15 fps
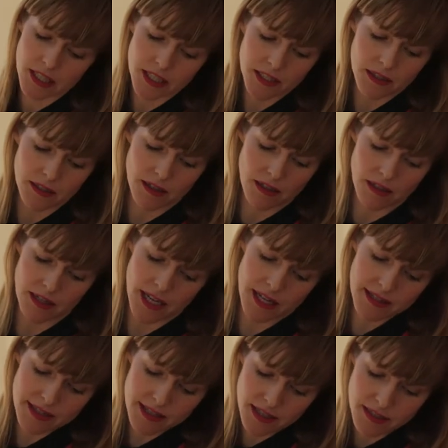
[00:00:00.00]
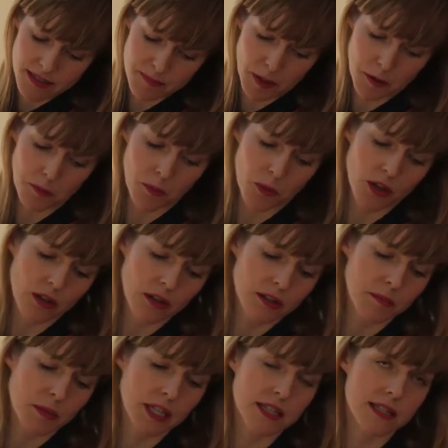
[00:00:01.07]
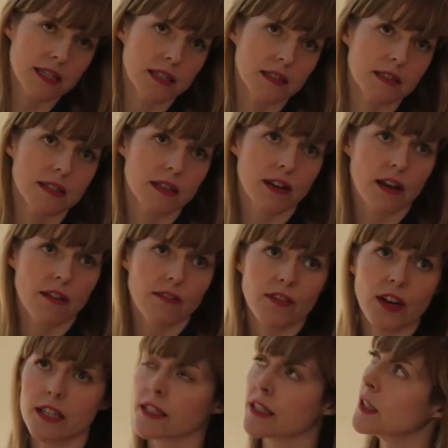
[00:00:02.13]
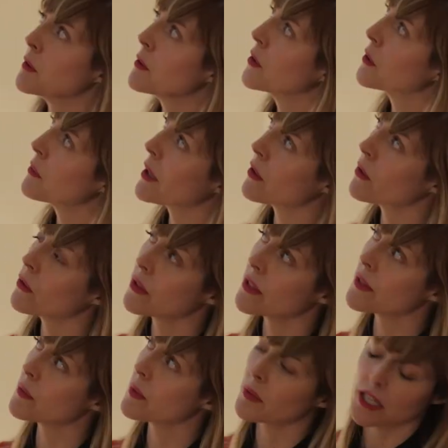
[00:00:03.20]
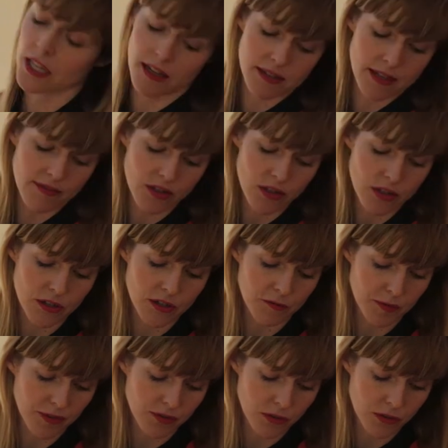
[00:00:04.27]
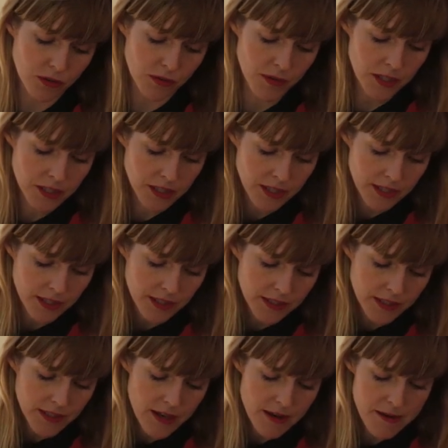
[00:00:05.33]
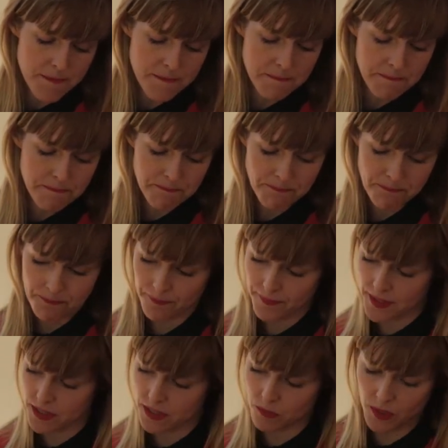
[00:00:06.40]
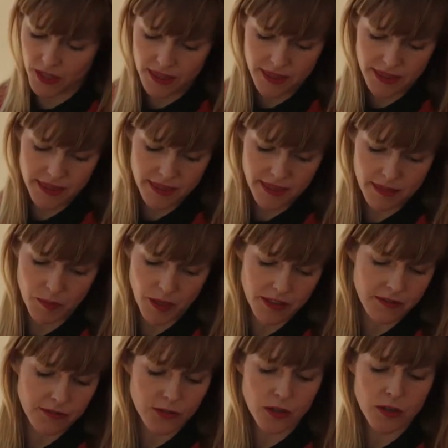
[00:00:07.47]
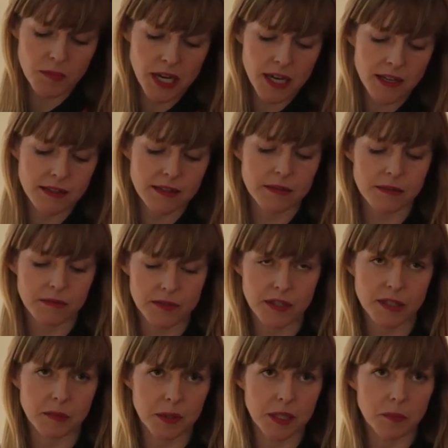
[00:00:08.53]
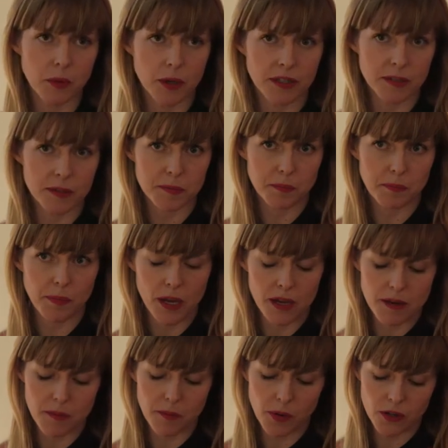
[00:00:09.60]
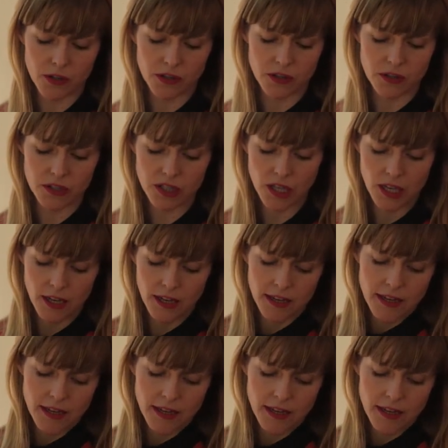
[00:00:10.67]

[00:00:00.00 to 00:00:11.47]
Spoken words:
the really nice things about working on the magazine, is finding out about all these women that I'd never heard of before. So we had the format, it was going to be a printed product.